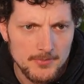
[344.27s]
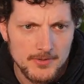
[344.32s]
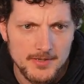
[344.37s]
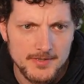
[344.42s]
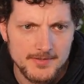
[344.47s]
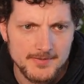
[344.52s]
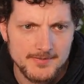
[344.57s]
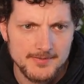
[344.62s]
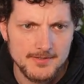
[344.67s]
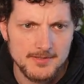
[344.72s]
That
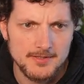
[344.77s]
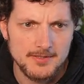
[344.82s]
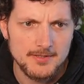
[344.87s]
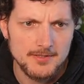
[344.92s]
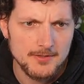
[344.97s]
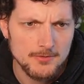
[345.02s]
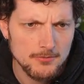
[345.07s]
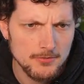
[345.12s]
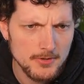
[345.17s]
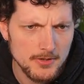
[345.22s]
is
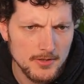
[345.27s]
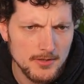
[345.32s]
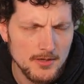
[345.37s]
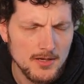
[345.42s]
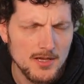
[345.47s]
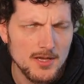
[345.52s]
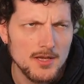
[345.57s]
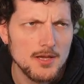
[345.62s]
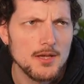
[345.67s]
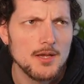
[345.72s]
egui,
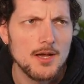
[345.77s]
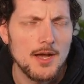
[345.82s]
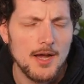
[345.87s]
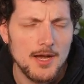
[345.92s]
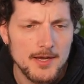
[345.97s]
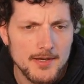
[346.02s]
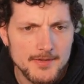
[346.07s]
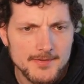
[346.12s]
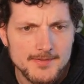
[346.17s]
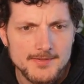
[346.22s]

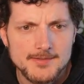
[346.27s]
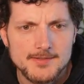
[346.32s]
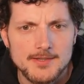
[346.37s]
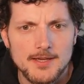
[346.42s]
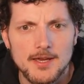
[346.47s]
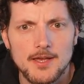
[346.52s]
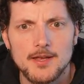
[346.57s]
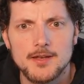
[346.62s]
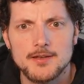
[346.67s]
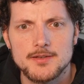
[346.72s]
iced,
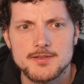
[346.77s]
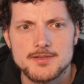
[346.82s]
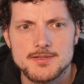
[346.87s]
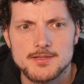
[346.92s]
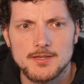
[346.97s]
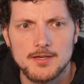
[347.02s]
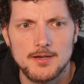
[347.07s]
and